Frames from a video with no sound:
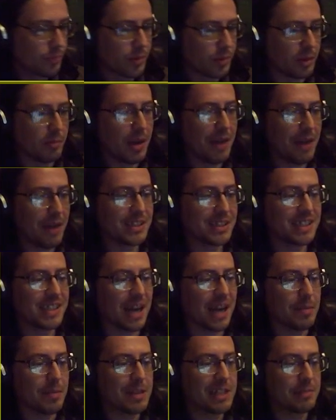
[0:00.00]
We have a
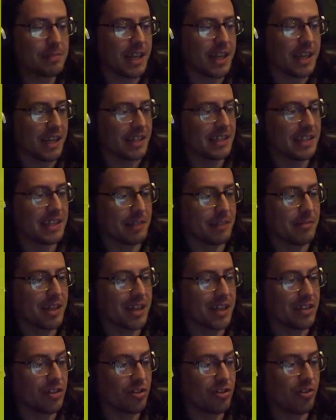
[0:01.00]
damaged minion, so we
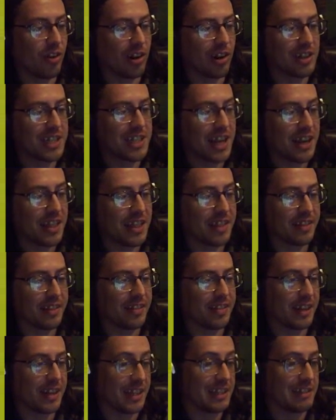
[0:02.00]
can crush
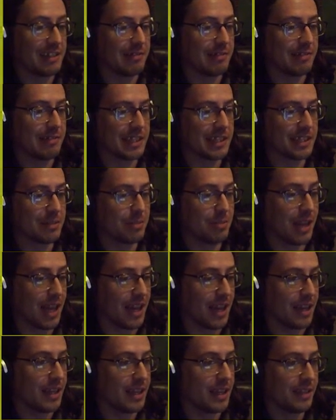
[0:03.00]
anything that he chooses to
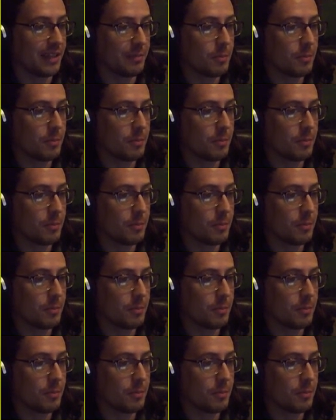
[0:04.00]
play